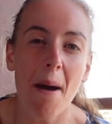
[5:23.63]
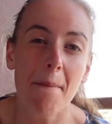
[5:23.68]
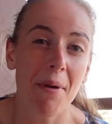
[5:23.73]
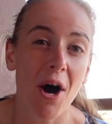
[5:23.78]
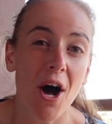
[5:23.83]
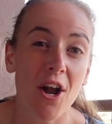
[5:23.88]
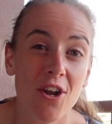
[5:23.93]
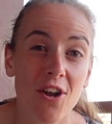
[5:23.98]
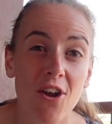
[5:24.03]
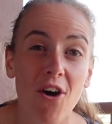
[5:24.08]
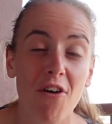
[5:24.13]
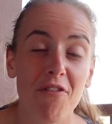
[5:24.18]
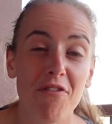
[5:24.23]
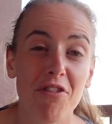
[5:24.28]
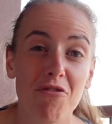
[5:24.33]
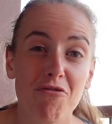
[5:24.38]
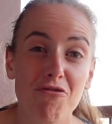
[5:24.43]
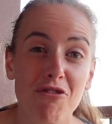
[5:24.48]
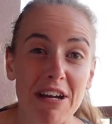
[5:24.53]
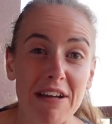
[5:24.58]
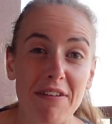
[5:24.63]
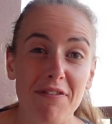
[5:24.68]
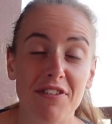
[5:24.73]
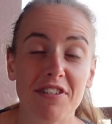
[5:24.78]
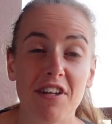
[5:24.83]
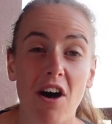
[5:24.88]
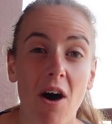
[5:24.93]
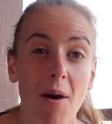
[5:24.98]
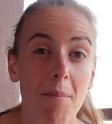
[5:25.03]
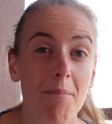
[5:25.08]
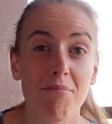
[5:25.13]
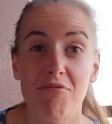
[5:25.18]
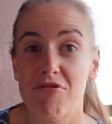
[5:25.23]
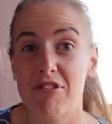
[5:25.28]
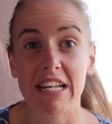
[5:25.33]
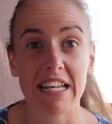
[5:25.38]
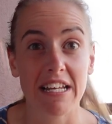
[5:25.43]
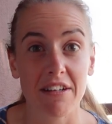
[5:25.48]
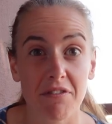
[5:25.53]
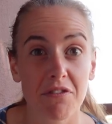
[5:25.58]
but a lot of the reefs are
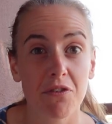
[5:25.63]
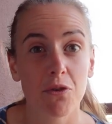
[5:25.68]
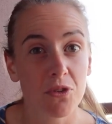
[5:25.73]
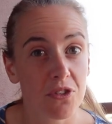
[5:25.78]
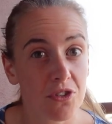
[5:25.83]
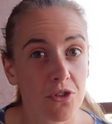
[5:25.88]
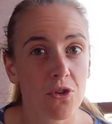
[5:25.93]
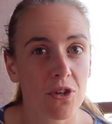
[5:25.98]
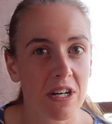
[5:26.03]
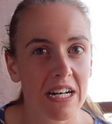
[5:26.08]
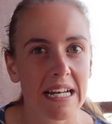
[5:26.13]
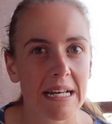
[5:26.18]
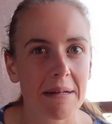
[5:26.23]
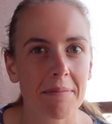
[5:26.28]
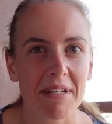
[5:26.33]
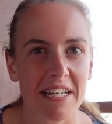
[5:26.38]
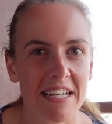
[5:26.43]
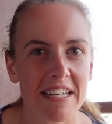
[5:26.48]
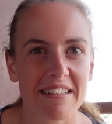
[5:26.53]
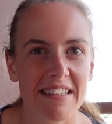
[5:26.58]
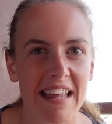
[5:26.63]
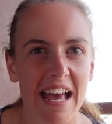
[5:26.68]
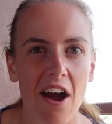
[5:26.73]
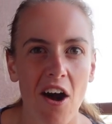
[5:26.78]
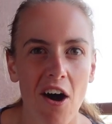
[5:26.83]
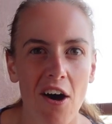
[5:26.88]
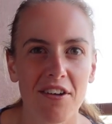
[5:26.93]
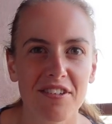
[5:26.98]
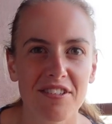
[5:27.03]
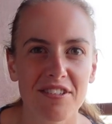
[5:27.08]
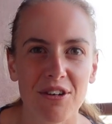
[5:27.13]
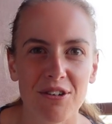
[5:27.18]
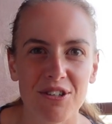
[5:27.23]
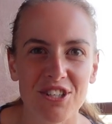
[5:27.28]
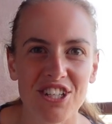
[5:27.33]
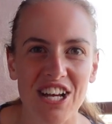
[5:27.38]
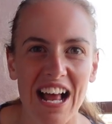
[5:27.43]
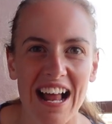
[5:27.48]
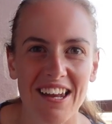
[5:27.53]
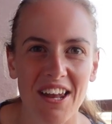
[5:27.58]
brilliant for snorkeling because they are so
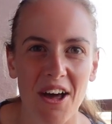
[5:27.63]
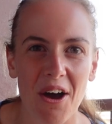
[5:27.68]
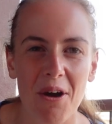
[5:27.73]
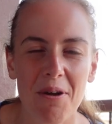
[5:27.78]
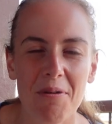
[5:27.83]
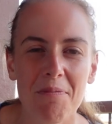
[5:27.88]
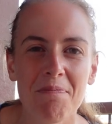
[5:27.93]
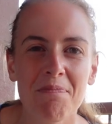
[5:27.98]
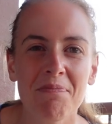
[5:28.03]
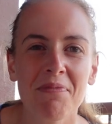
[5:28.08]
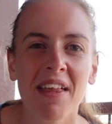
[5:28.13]
shallow.